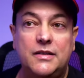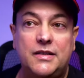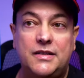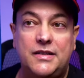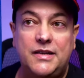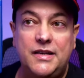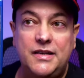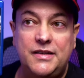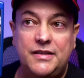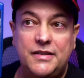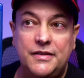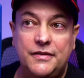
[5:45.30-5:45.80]

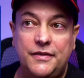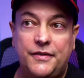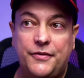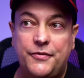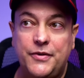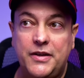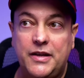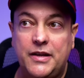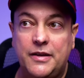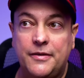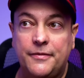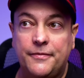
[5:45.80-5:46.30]
season
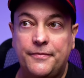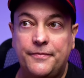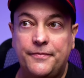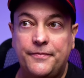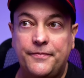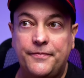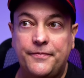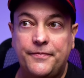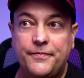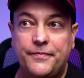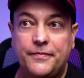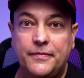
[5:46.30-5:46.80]
three,
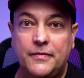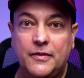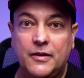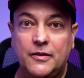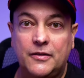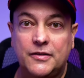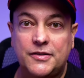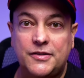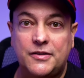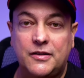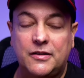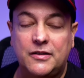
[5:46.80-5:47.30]

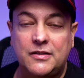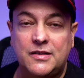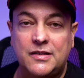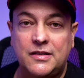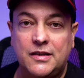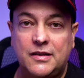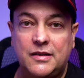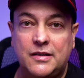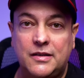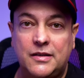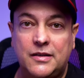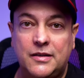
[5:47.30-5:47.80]
it's got
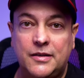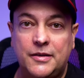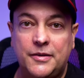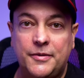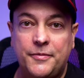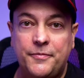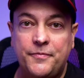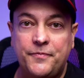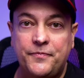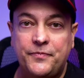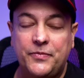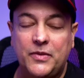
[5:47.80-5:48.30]

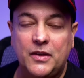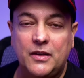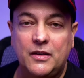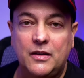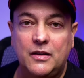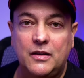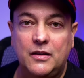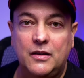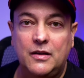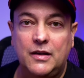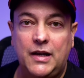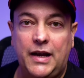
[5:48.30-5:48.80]

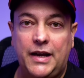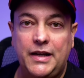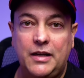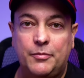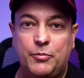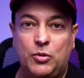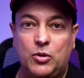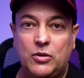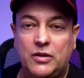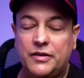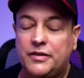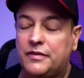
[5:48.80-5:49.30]

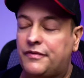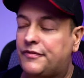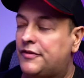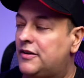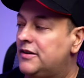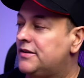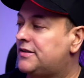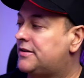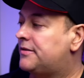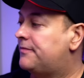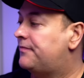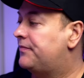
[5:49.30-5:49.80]
Hannibal in the
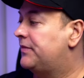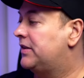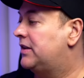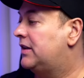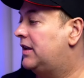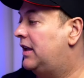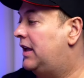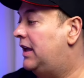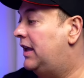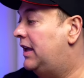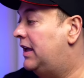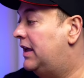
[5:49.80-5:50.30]
front.
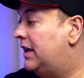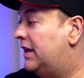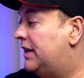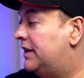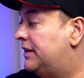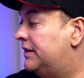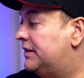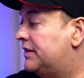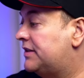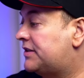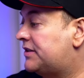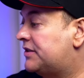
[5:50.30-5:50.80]

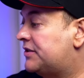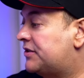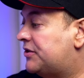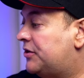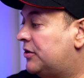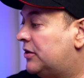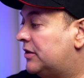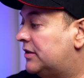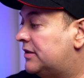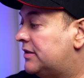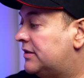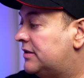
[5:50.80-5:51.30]
And this has
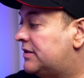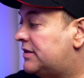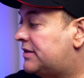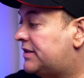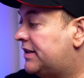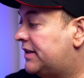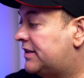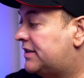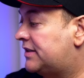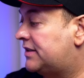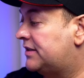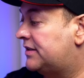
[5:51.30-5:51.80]
got
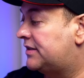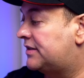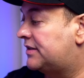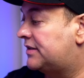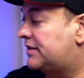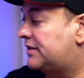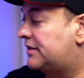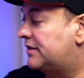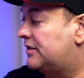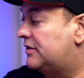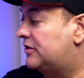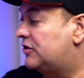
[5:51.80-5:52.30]
6
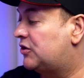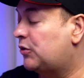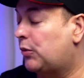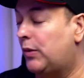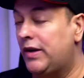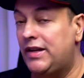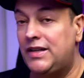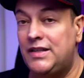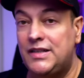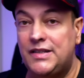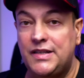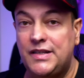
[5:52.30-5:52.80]
discs,
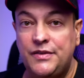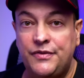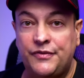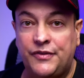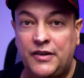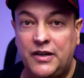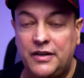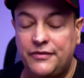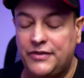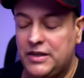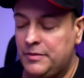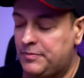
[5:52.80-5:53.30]

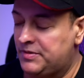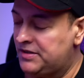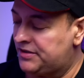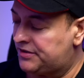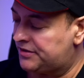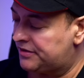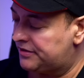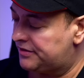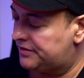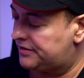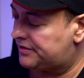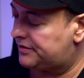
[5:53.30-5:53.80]
25
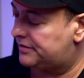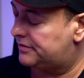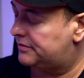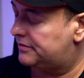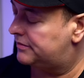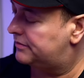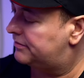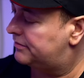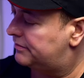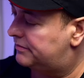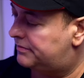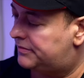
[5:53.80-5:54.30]
episodes.
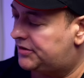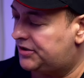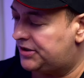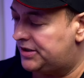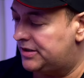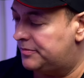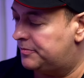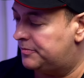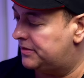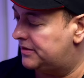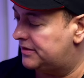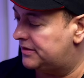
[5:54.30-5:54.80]

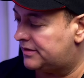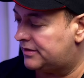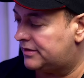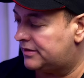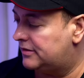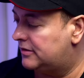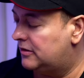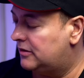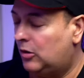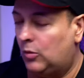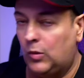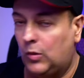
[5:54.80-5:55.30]
Cheapers.
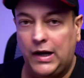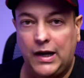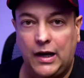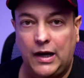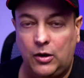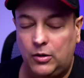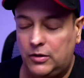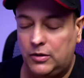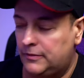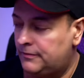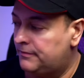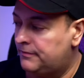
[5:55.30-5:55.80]

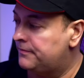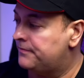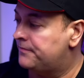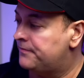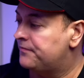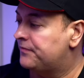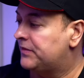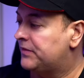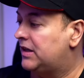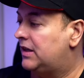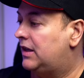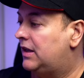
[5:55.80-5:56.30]
Wow.
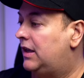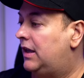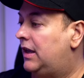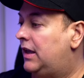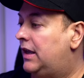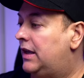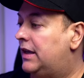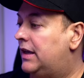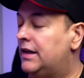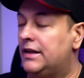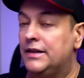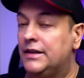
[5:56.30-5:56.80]

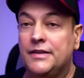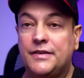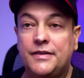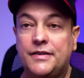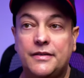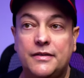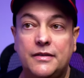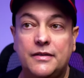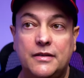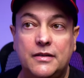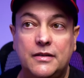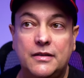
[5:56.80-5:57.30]
And
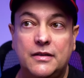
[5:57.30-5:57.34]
